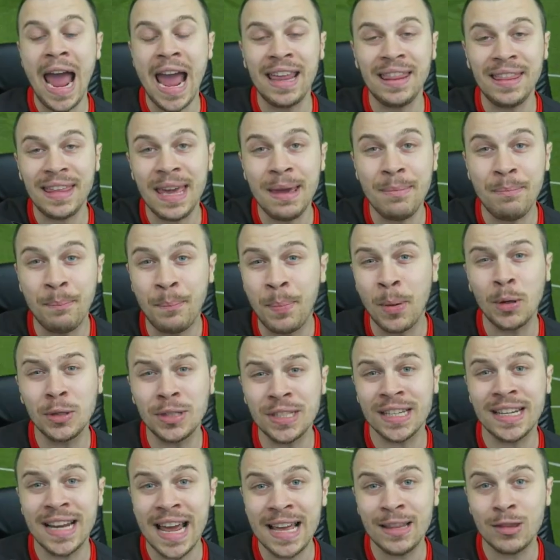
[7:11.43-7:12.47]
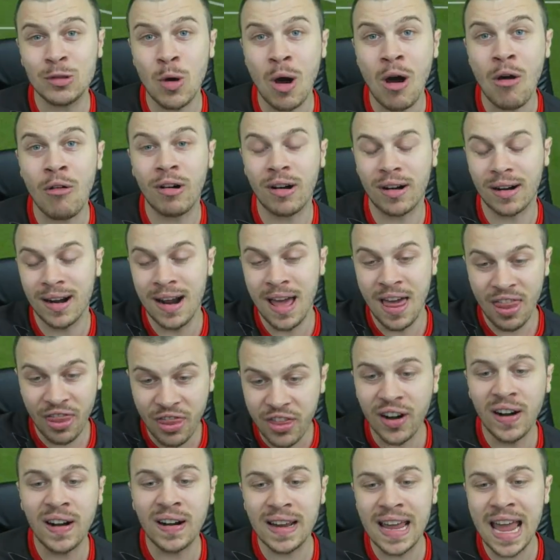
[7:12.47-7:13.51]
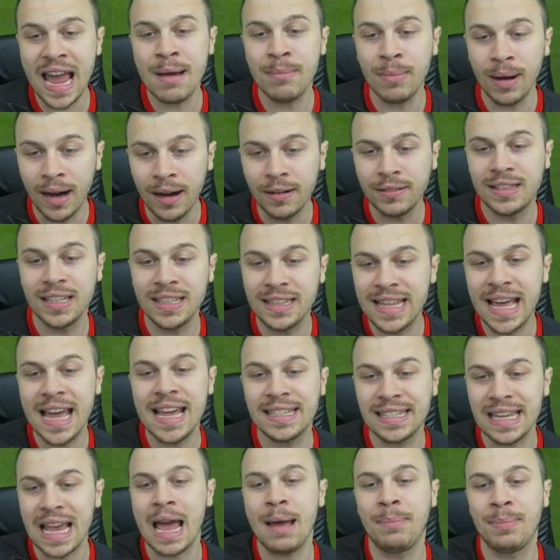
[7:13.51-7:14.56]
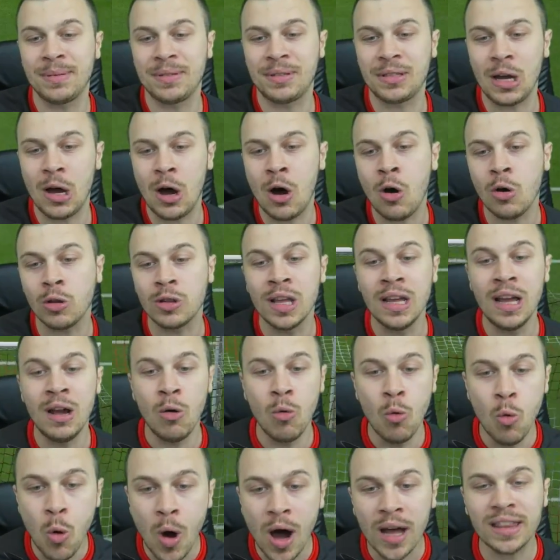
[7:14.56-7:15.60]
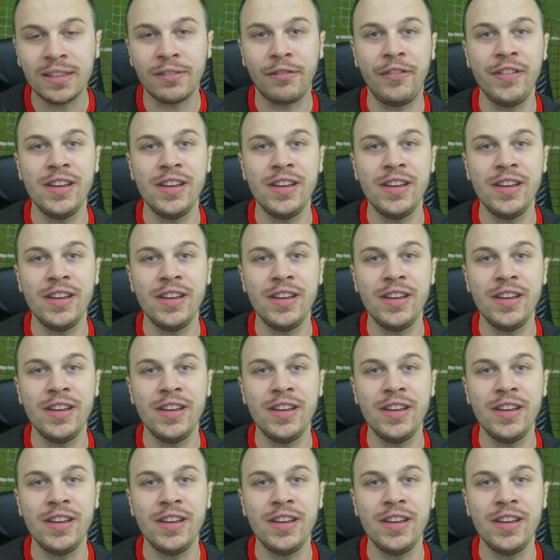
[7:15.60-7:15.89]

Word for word: and he puts an end to our third game of today's episode. What a